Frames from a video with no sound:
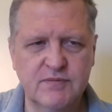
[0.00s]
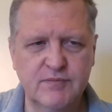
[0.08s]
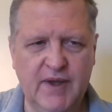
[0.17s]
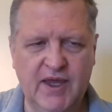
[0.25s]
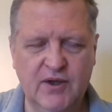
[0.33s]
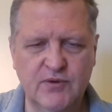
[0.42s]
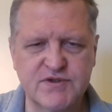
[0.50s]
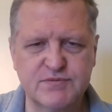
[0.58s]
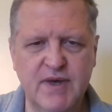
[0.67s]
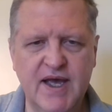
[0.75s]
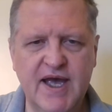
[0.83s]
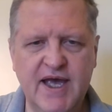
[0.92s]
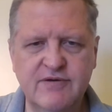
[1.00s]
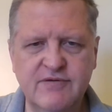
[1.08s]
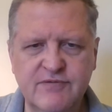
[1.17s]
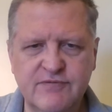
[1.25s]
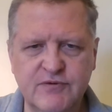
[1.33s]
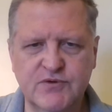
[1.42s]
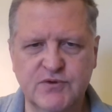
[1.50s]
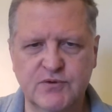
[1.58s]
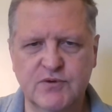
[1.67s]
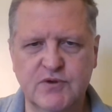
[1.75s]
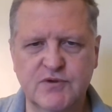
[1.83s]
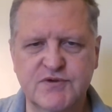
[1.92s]
Meu's my,
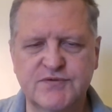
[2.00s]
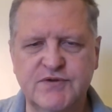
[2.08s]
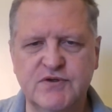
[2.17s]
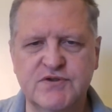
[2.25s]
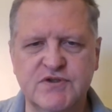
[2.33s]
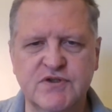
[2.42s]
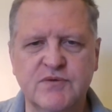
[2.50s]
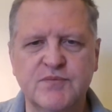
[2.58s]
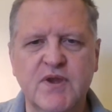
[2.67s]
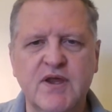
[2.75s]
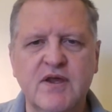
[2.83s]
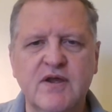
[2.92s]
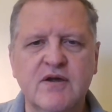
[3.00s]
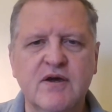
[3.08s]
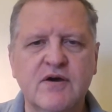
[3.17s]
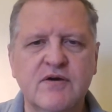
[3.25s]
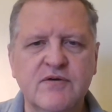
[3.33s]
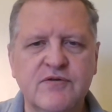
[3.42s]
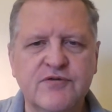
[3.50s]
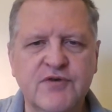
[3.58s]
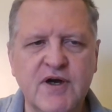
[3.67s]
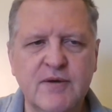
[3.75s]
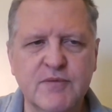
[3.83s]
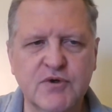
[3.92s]
futuro's future.
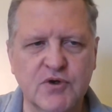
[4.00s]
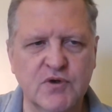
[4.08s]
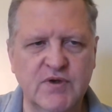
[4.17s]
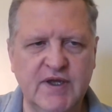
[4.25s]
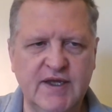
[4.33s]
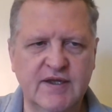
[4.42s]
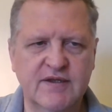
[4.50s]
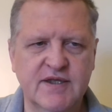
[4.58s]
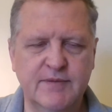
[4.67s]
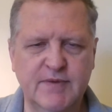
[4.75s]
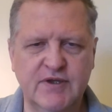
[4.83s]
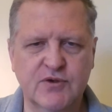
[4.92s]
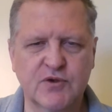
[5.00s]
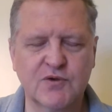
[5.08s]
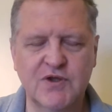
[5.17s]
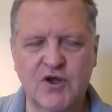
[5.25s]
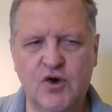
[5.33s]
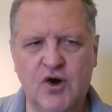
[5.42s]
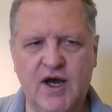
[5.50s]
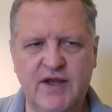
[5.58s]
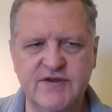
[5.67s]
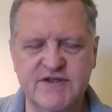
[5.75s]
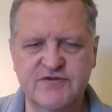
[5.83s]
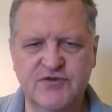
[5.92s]
From early. I mean, early
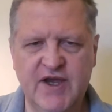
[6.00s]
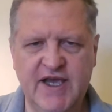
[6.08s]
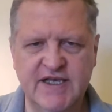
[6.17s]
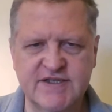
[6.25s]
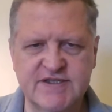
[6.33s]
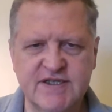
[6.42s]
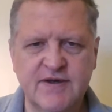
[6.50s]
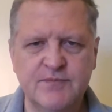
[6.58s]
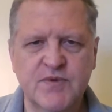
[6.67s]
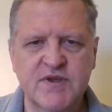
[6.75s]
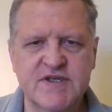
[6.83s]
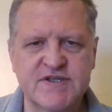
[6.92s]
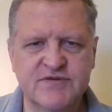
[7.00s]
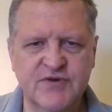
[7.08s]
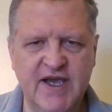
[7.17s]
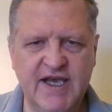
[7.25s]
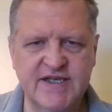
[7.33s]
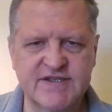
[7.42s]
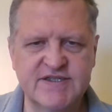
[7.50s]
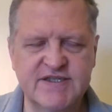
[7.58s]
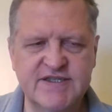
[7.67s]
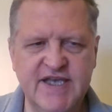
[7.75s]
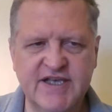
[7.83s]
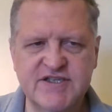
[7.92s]
on, this phrase,
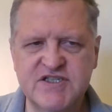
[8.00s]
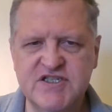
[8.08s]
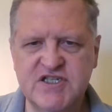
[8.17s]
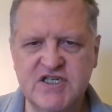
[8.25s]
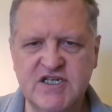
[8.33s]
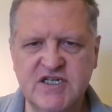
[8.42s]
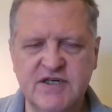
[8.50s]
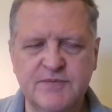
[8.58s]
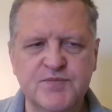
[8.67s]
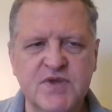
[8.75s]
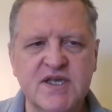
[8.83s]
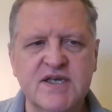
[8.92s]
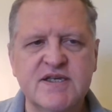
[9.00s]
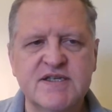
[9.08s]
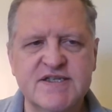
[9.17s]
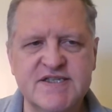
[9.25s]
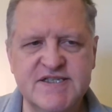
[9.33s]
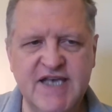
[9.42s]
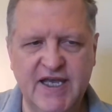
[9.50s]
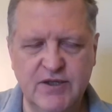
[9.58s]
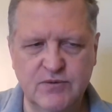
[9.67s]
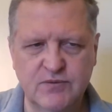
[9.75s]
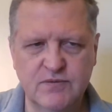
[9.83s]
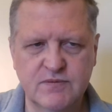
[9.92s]
desde
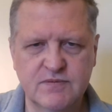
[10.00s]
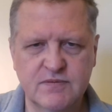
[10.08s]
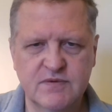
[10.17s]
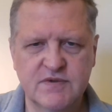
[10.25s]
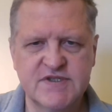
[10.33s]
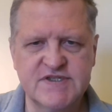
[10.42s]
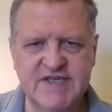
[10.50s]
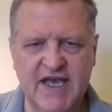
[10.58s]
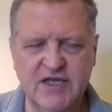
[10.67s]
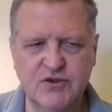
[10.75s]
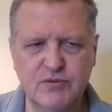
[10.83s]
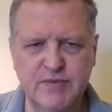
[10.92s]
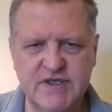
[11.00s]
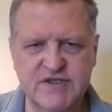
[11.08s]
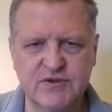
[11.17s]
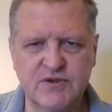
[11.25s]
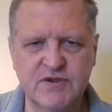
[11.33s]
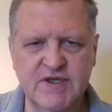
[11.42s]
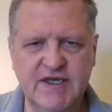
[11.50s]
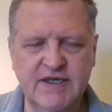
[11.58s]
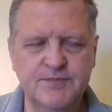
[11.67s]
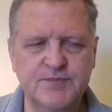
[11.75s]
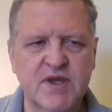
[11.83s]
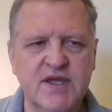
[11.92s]
cedo. Cedo means
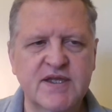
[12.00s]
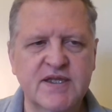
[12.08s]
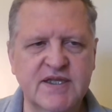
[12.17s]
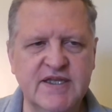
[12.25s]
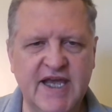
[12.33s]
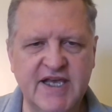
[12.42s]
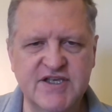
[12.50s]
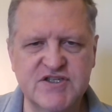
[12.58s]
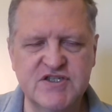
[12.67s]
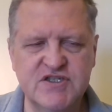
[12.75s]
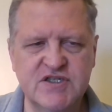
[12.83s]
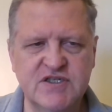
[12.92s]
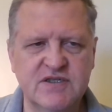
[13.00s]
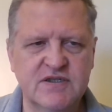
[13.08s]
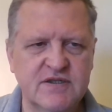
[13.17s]
early. Desde,